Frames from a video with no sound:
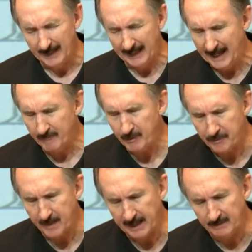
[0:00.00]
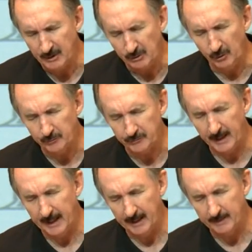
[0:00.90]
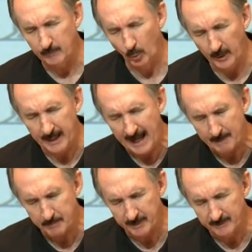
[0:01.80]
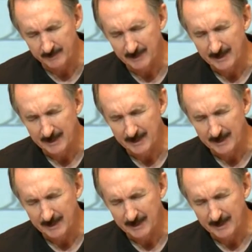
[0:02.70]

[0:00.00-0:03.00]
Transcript: and everything that you said would happen